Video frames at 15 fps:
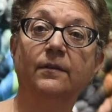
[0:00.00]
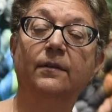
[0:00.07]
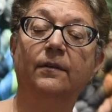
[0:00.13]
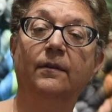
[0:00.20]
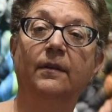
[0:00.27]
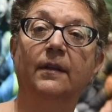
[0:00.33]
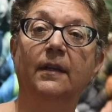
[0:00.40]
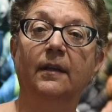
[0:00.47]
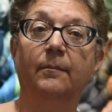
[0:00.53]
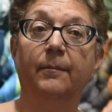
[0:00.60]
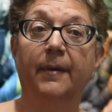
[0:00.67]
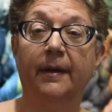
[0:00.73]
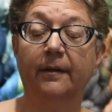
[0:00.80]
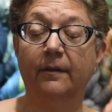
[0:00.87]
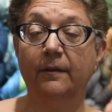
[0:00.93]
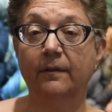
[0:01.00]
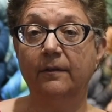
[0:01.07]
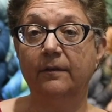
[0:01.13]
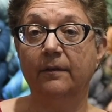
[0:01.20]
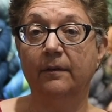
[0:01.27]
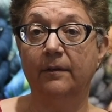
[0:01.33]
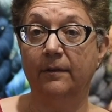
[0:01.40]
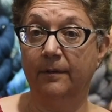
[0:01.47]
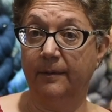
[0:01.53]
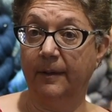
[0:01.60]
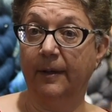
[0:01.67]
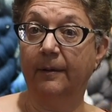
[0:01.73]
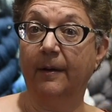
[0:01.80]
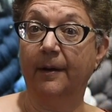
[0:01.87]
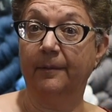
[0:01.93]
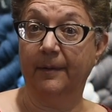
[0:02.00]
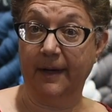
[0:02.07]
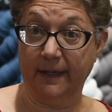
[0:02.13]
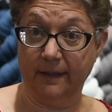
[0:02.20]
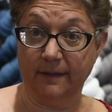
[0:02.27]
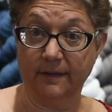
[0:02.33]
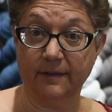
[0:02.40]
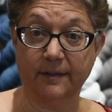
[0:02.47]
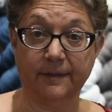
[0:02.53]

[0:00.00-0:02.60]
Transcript: to the Manos del Uruguay range.